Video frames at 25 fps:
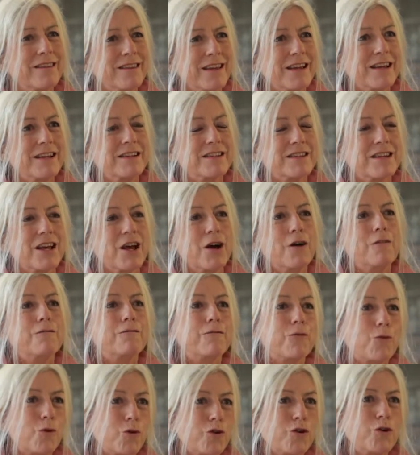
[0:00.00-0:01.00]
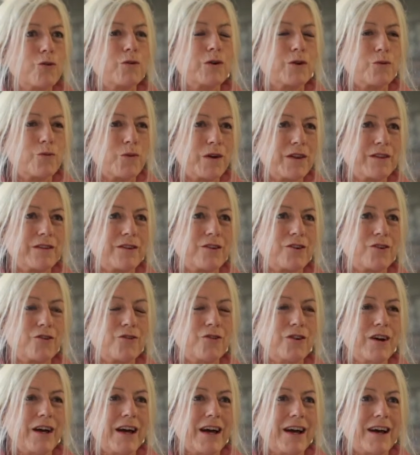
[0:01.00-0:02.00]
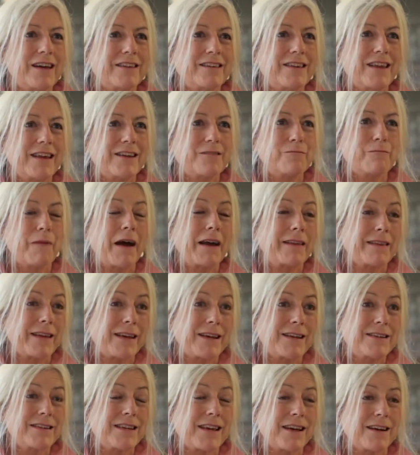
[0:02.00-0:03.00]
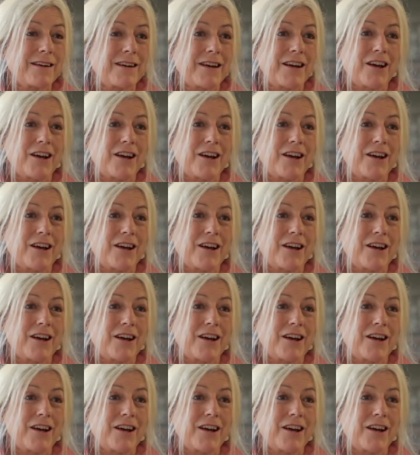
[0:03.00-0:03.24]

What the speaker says: things for you and with you that make that easier.